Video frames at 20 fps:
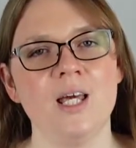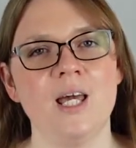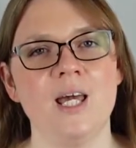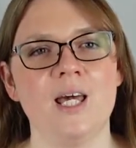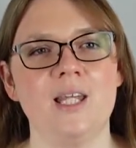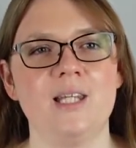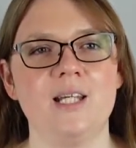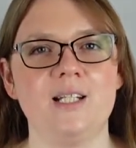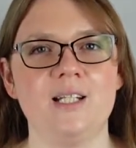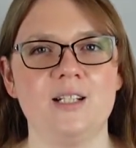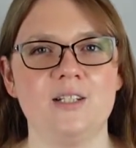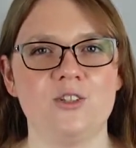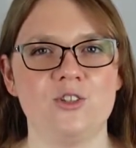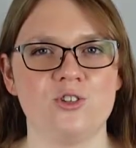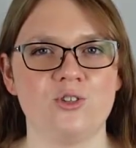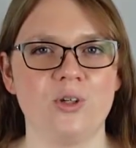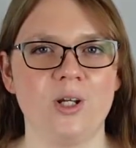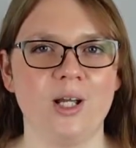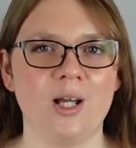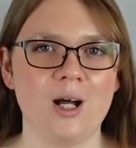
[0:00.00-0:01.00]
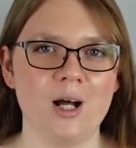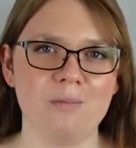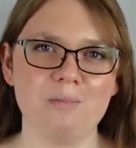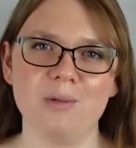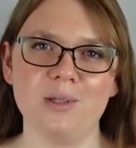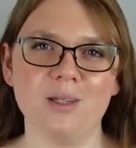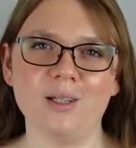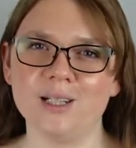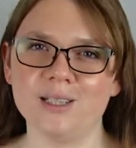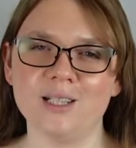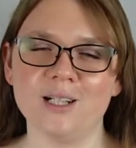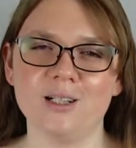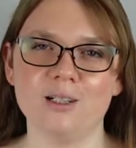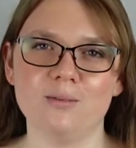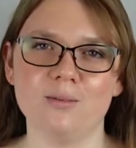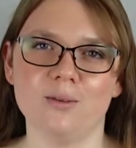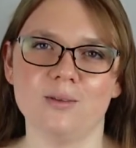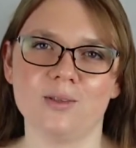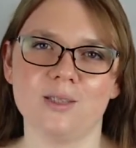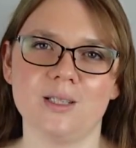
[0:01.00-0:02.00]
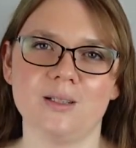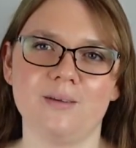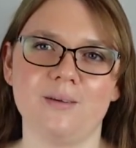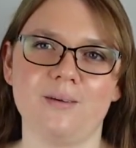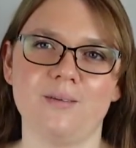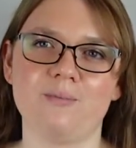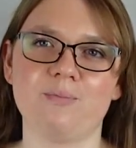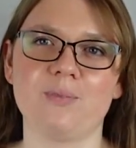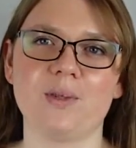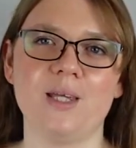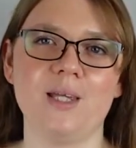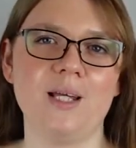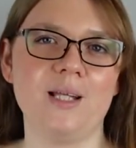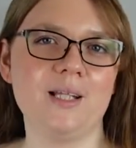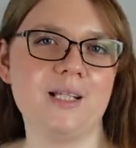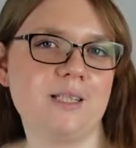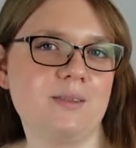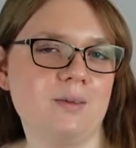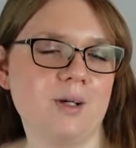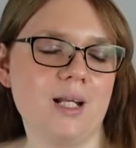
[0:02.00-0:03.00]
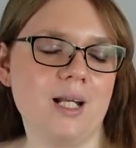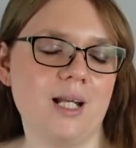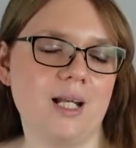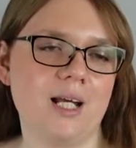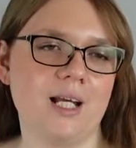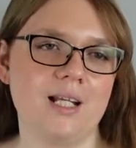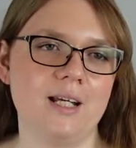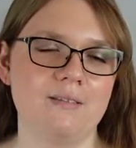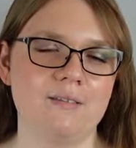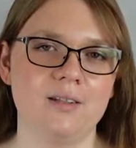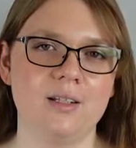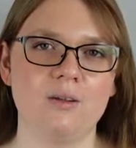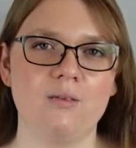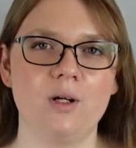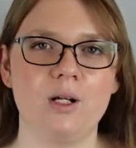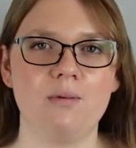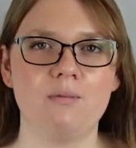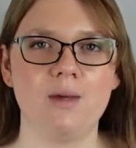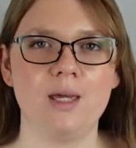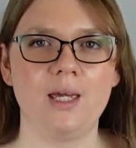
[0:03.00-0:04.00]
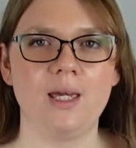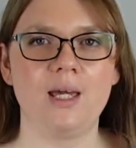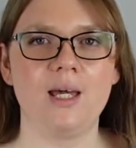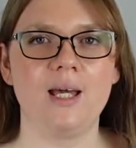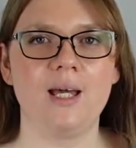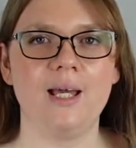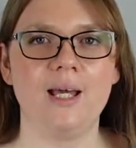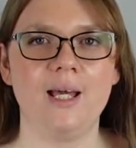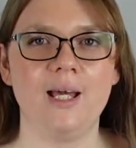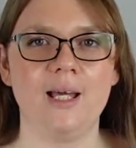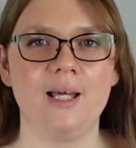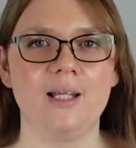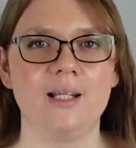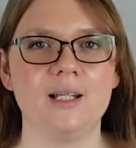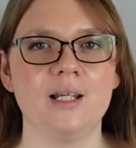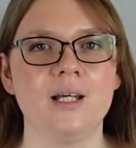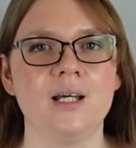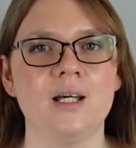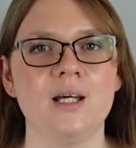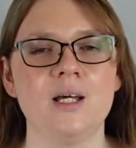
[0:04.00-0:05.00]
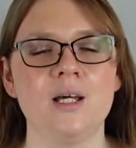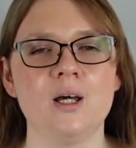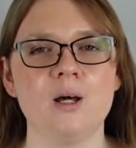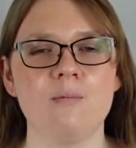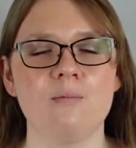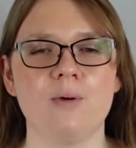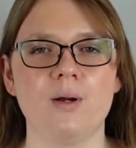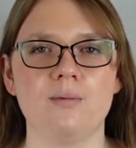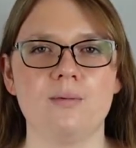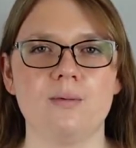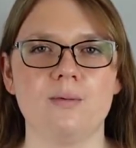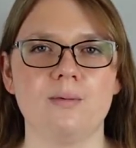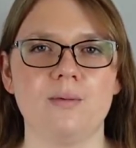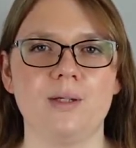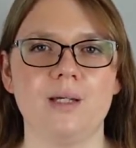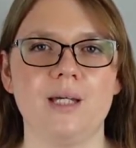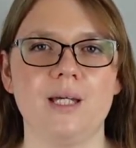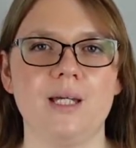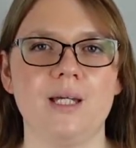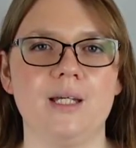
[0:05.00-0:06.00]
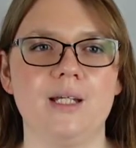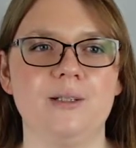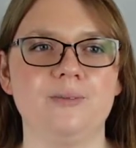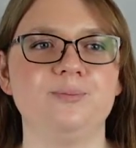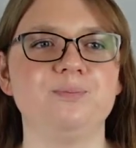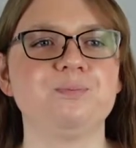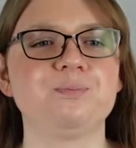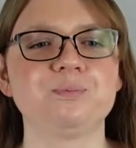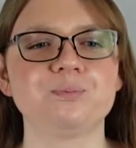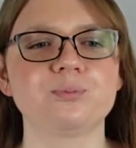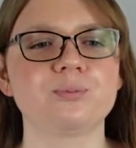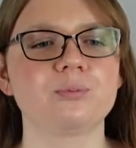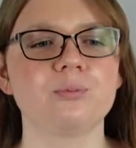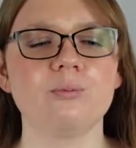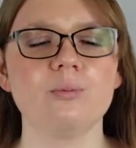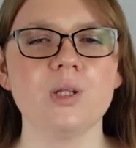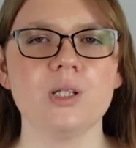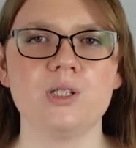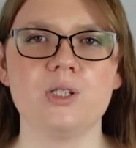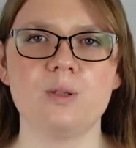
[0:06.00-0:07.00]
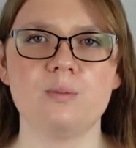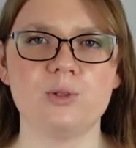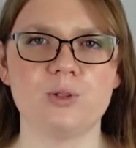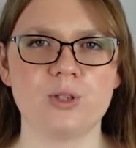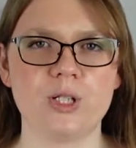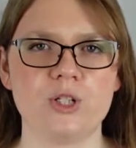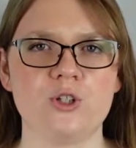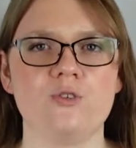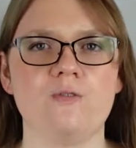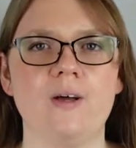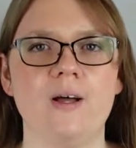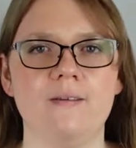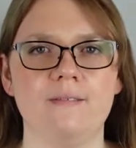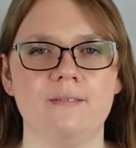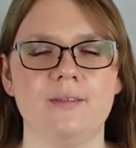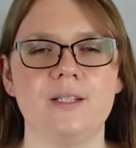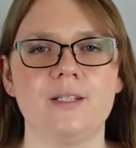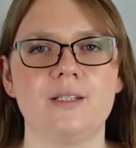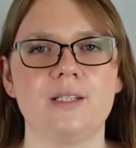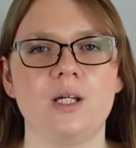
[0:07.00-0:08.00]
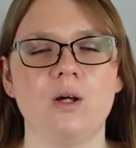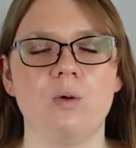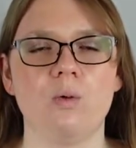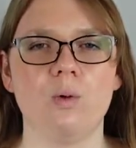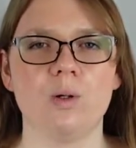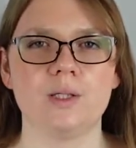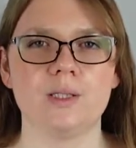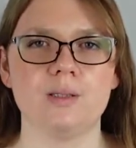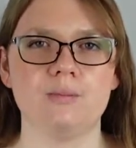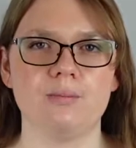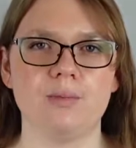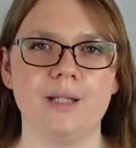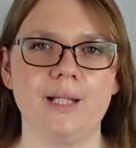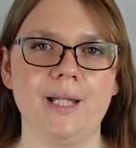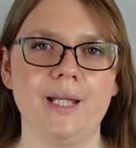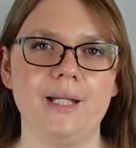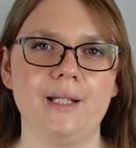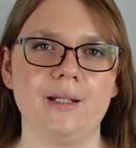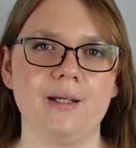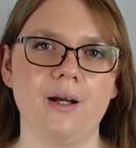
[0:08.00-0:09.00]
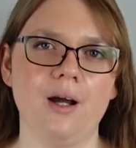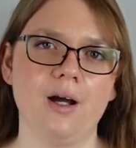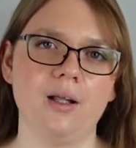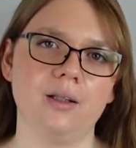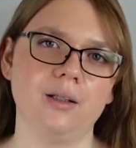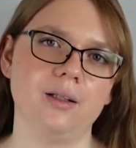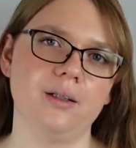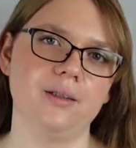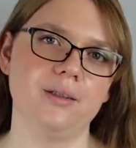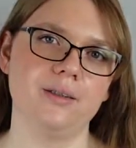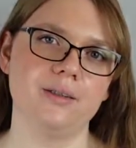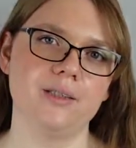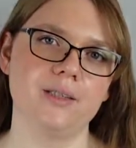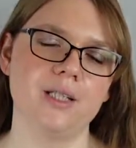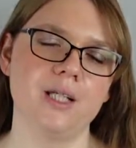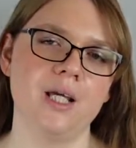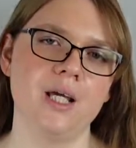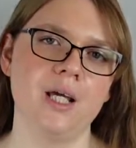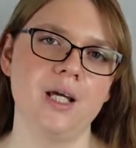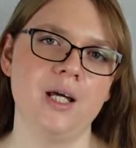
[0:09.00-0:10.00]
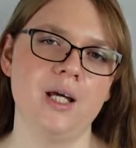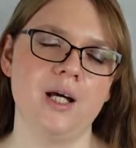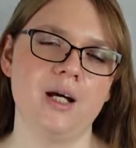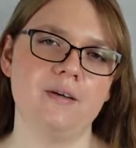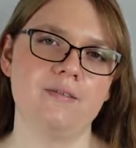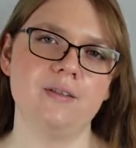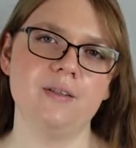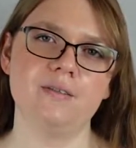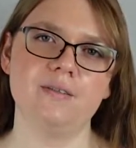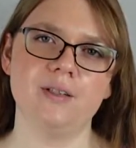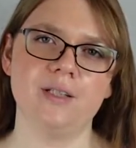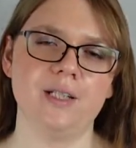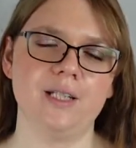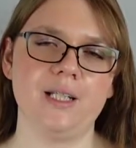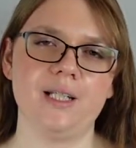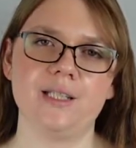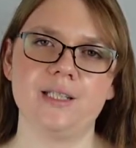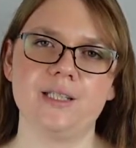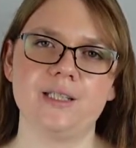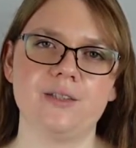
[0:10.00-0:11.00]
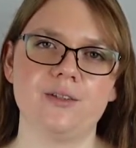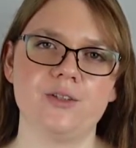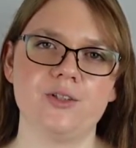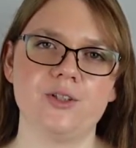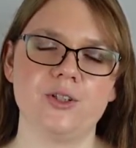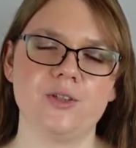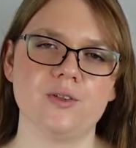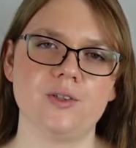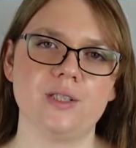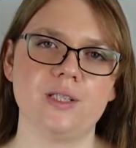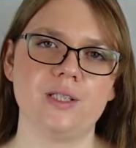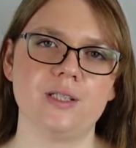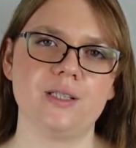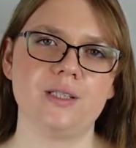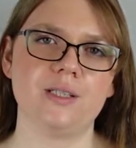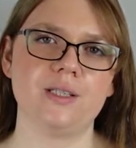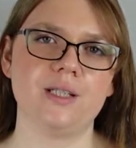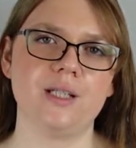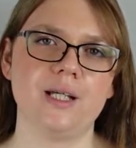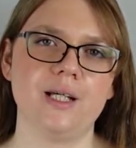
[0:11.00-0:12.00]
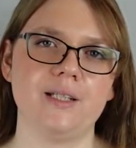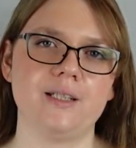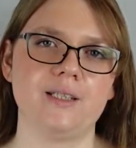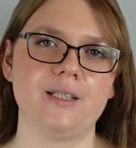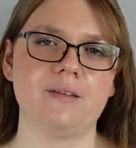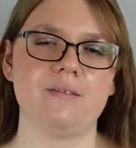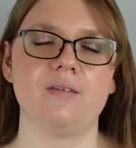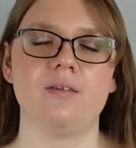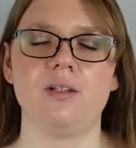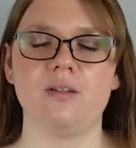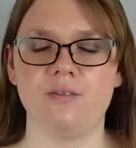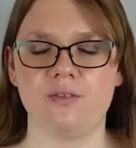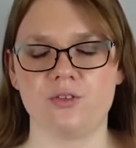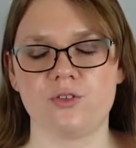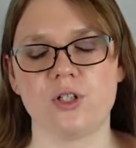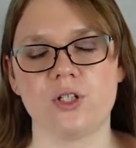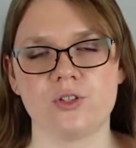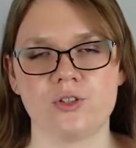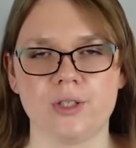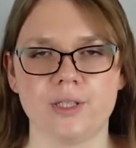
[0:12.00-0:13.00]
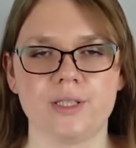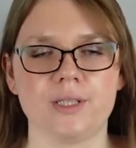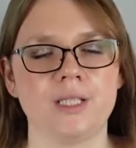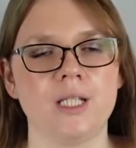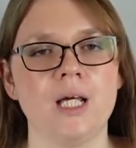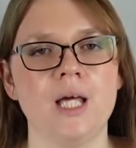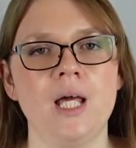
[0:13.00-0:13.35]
And they tend to shrink up and look terrible. So I like this one, and I definitely want to make it again. Probably in some stretch velvet or some plain colors of different knits or jerseys. It's definitely for stretch knits.